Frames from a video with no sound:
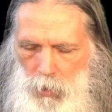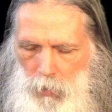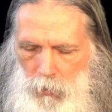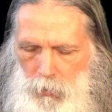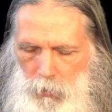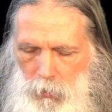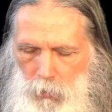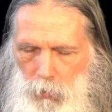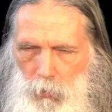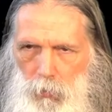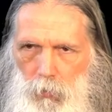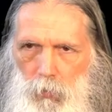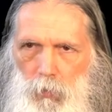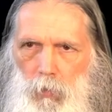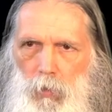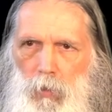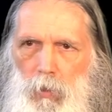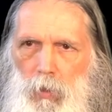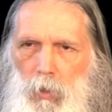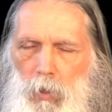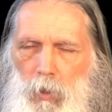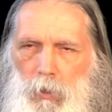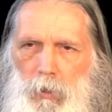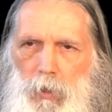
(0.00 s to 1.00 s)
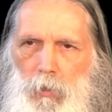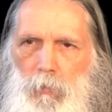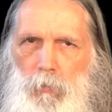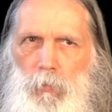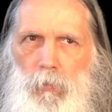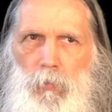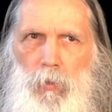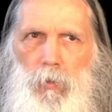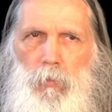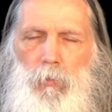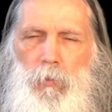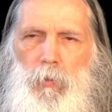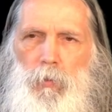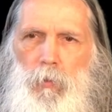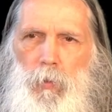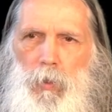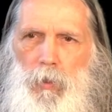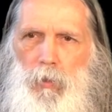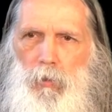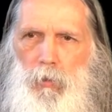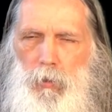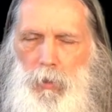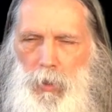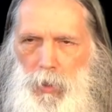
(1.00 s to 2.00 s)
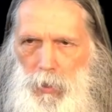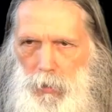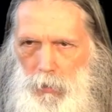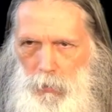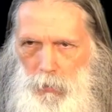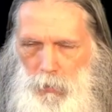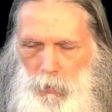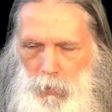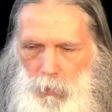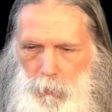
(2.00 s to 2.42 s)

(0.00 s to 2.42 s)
So uh, again, we want to look at a,